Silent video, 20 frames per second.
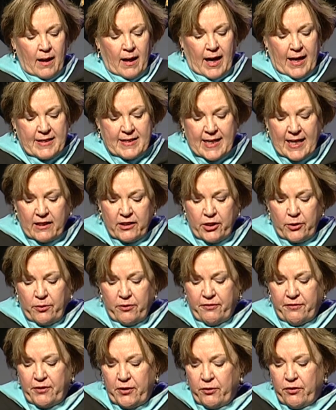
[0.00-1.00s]
I tell you a
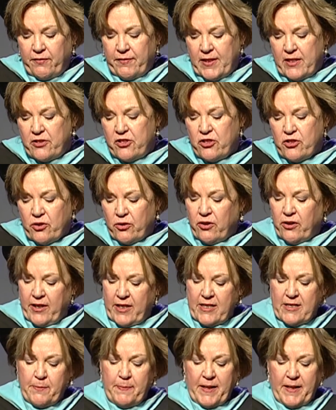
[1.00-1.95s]
few of these stories